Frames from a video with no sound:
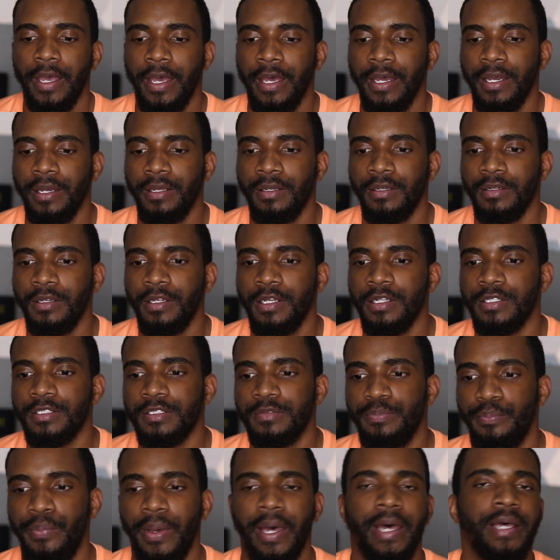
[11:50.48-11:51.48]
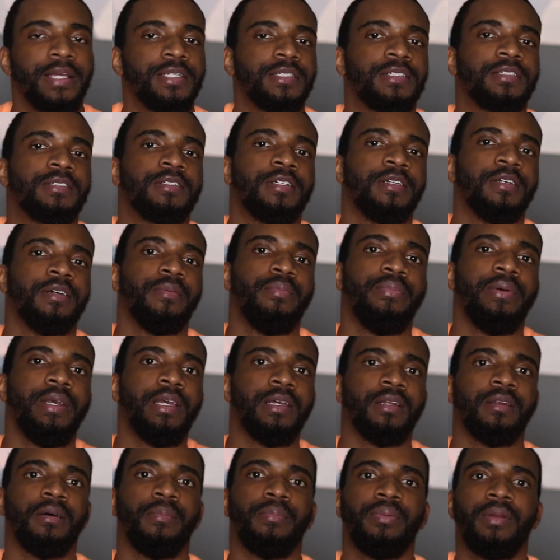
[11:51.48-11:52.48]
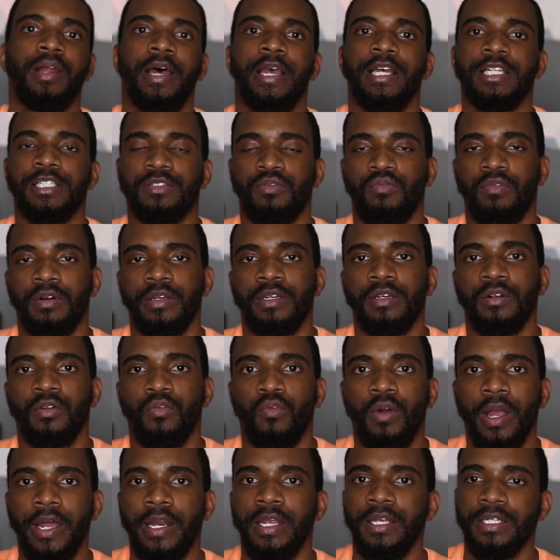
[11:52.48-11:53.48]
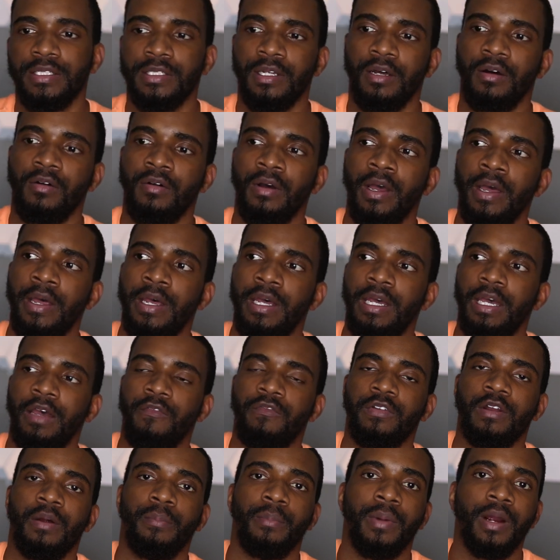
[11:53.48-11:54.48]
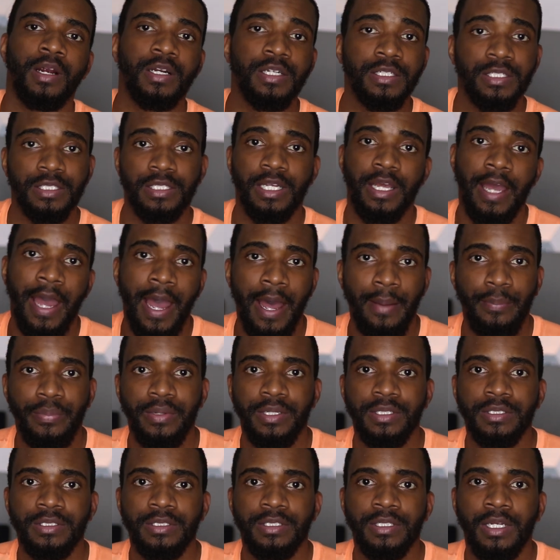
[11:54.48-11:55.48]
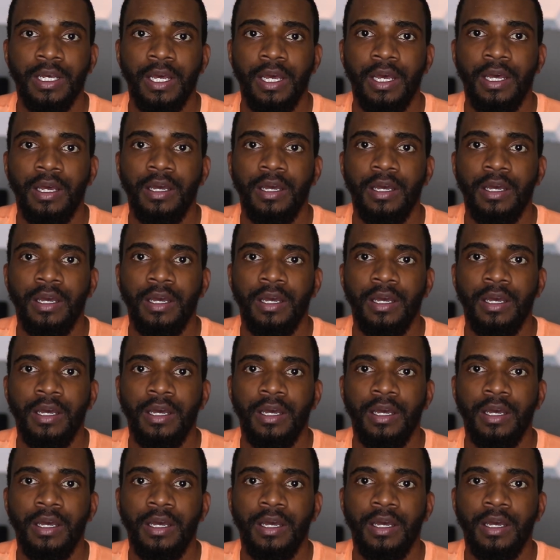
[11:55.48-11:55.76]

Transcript: And it's best to be in a place where you're ready. So if an emergency happens,